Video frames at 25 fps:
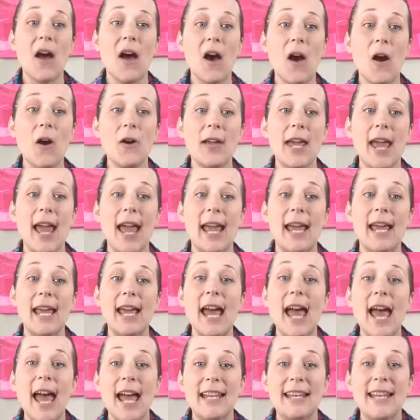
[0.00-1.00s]
Okay,
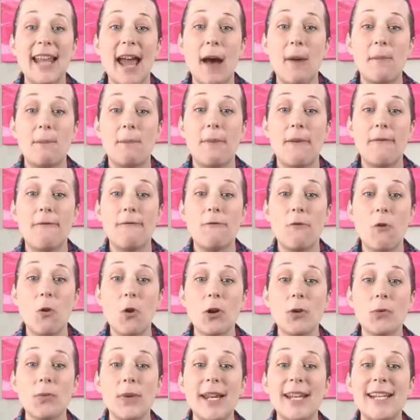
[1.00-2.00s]
now before
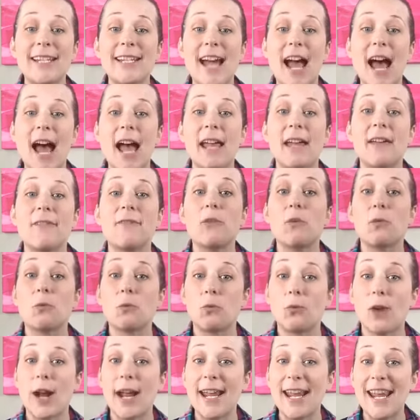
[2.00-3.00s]
we dive
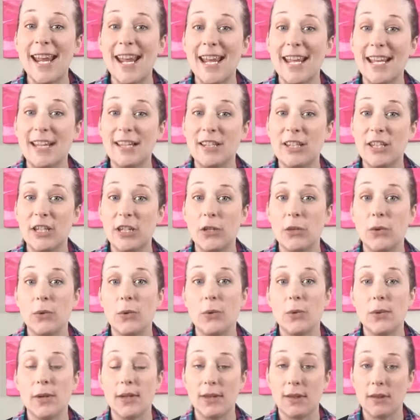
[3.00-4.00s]
right
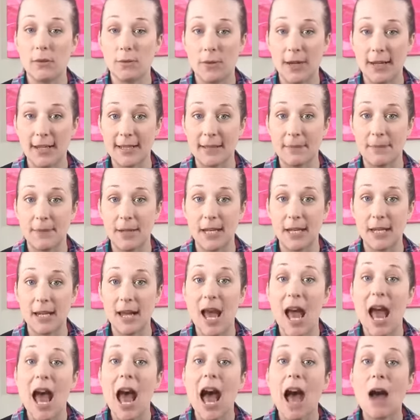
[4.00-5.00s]
into the recipe,
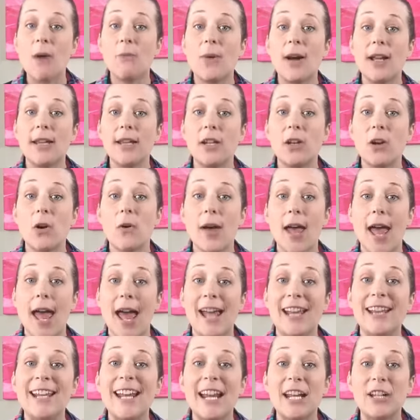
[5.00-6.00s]
I want to go
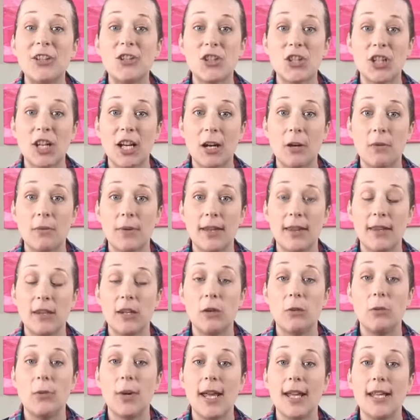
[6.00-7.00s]
ahead and share with
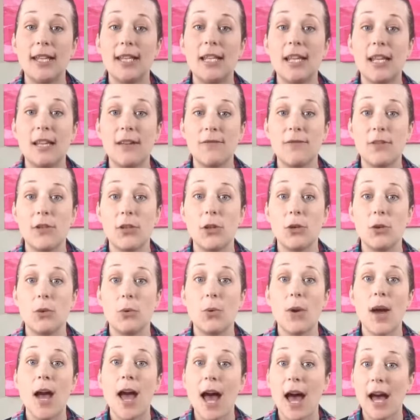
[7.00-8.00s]
you and give
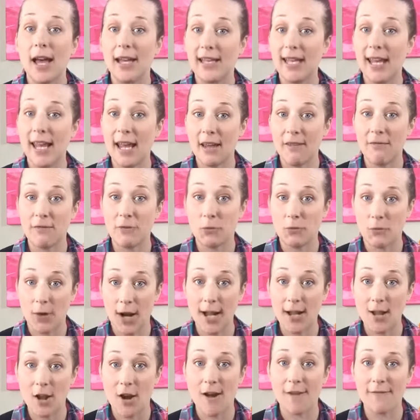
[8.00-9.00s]
you a gift
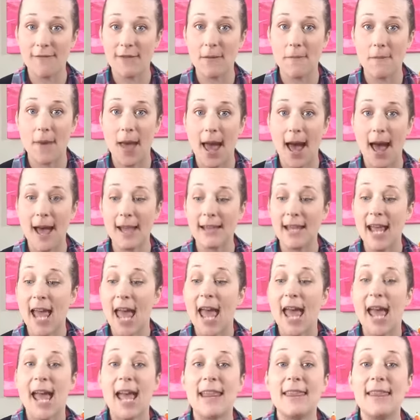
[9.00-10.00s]
right off the bat.
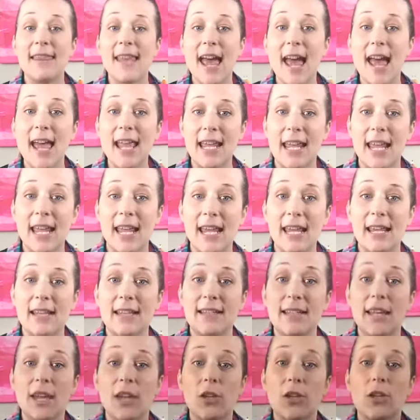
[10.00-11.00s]
And that
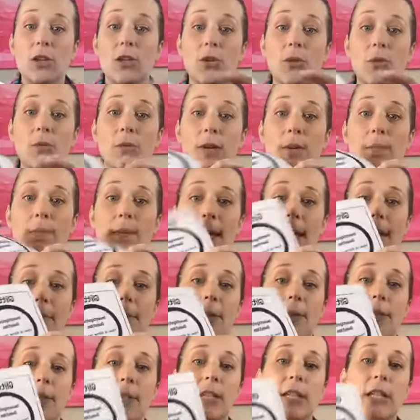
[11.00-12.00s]
is, you will be
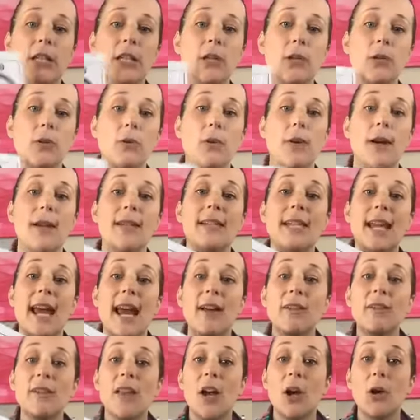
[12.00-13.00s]
able to
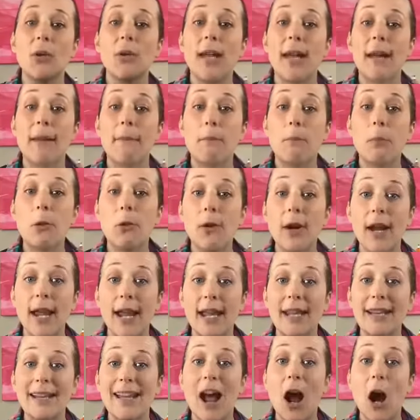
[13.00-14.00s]
download and
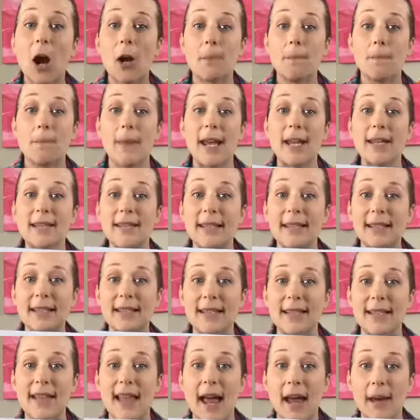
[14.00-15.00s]
print our basic
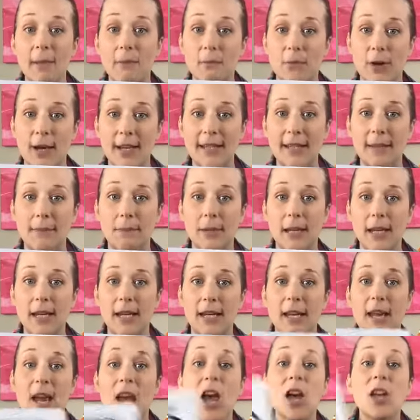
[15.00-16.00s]
slime
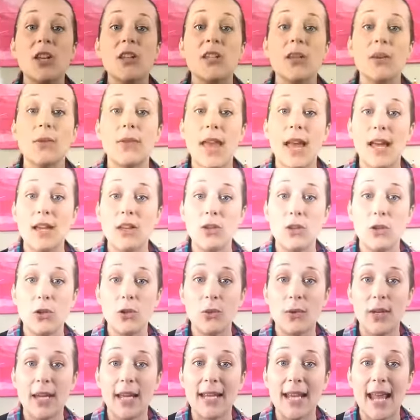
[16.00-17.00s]
recipe so that
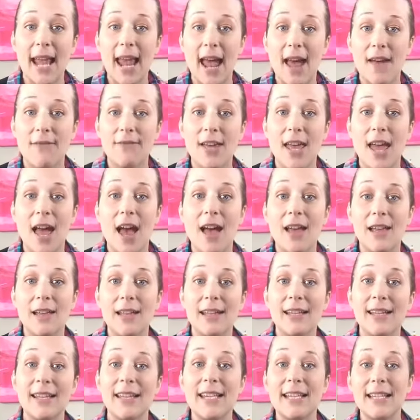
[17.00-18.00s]
you can have it
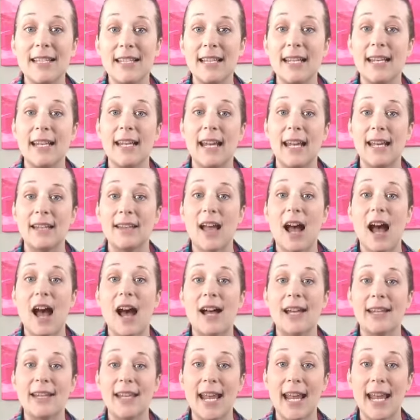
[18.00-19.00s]
easy and
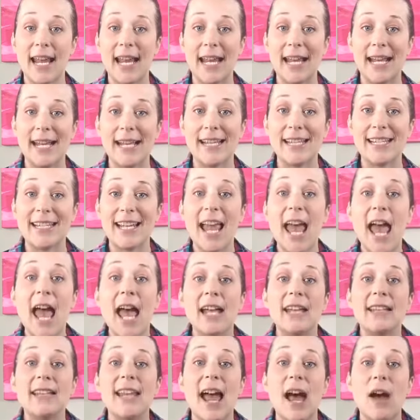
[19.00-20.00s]
on hand.
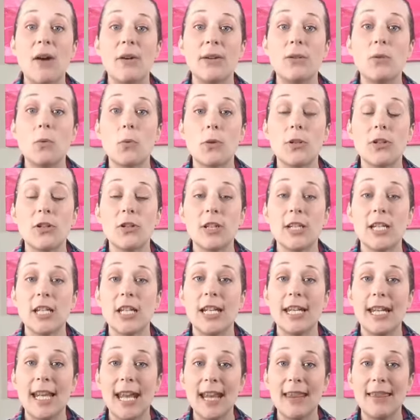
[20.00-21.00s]
Now, in order to
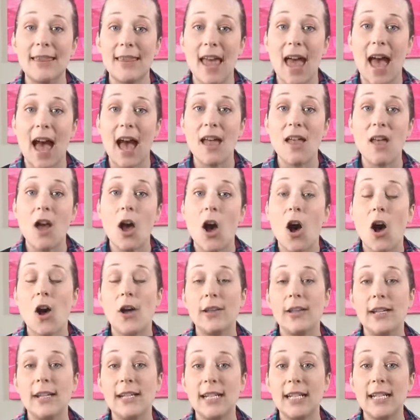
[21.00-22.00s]
get that,
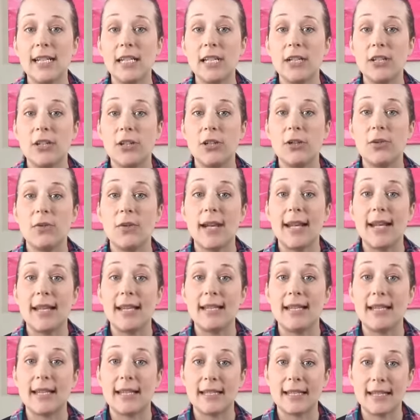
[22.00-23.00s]
all you need to do
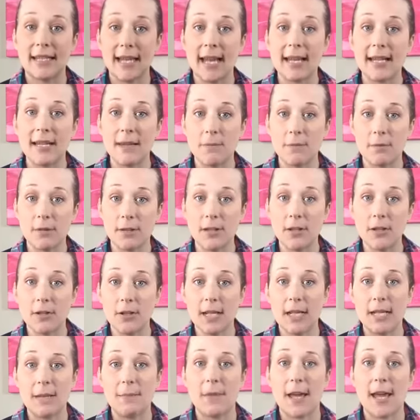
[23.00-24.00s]
is sign up with your
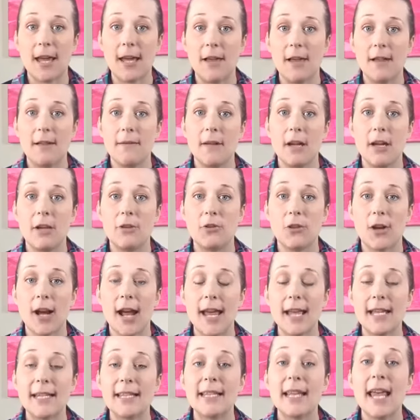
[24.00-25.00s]
email
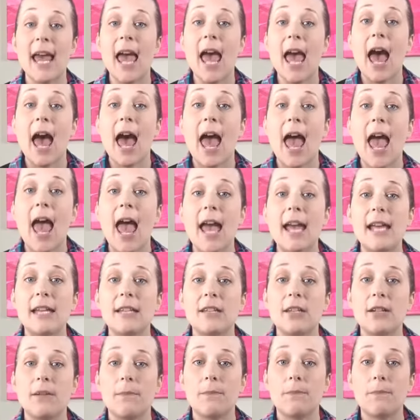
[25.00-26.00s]
address,
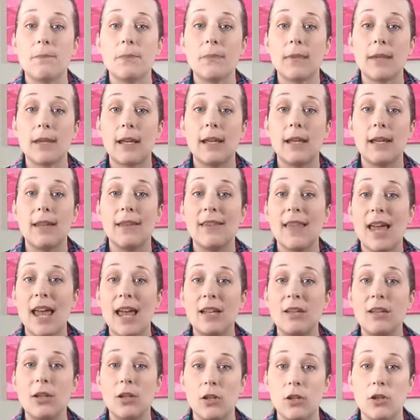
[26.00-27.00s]
and
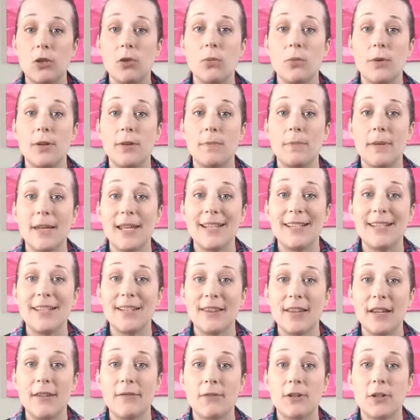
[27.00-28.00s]
then you will be
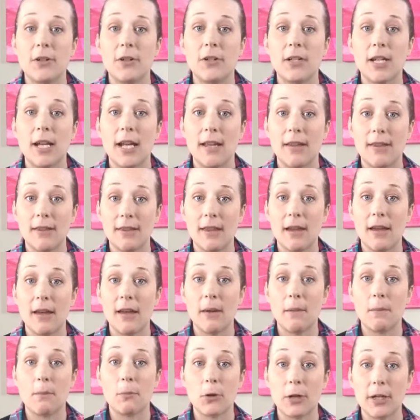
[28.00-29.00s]
delivered
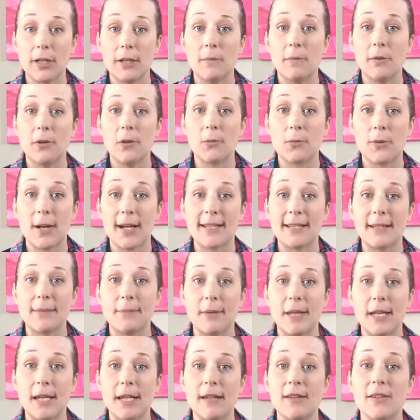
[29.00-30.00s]
the printable
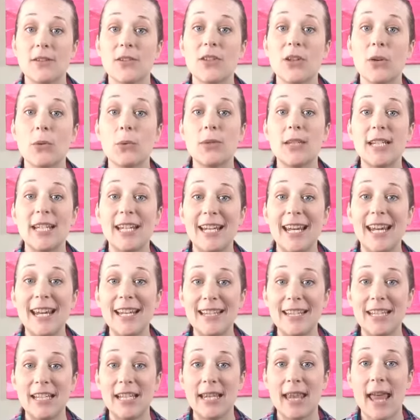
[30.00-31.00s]
recipe. So to
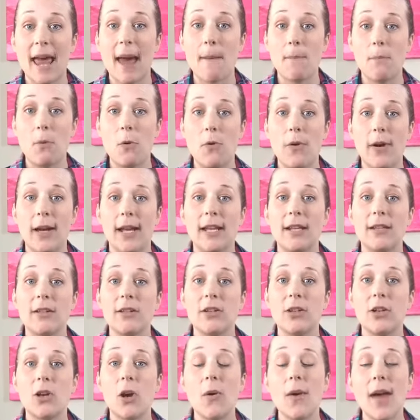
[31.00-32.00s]
get to that point,
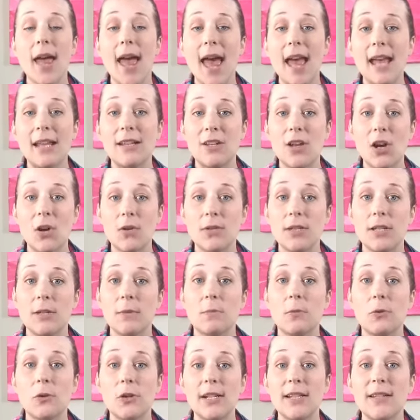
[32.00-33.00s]
go ahead, go to
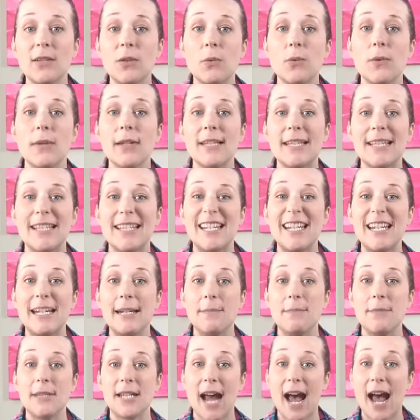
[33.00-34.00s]

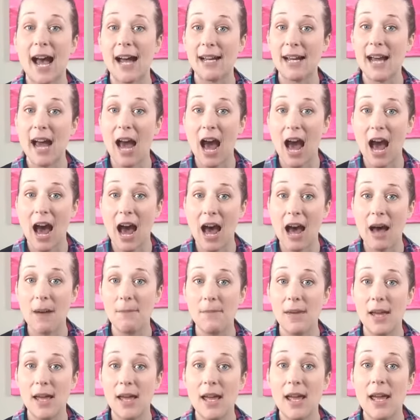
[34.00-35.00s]
PreschoolSteam.com,
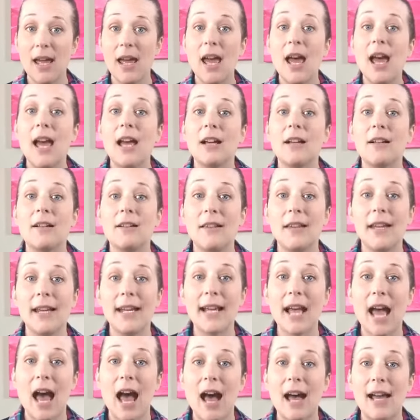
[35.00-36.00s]

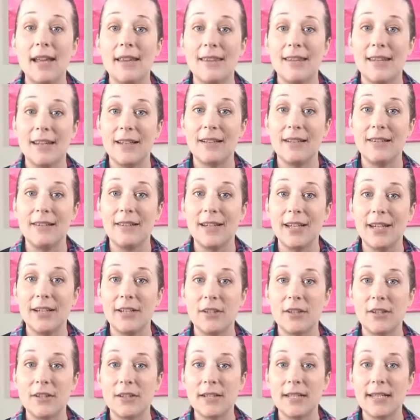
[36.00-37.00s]
click on the
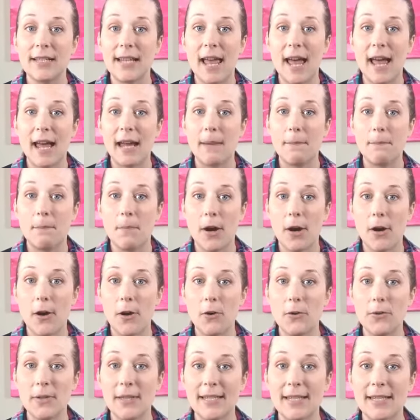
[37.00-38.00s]
glitter slime
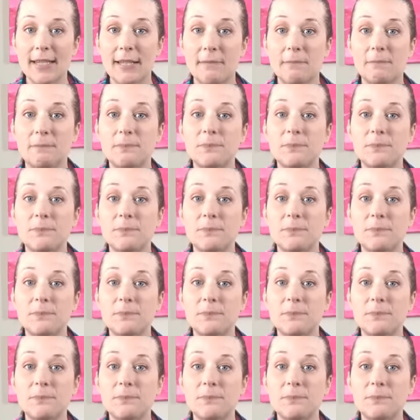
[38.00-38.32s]
post,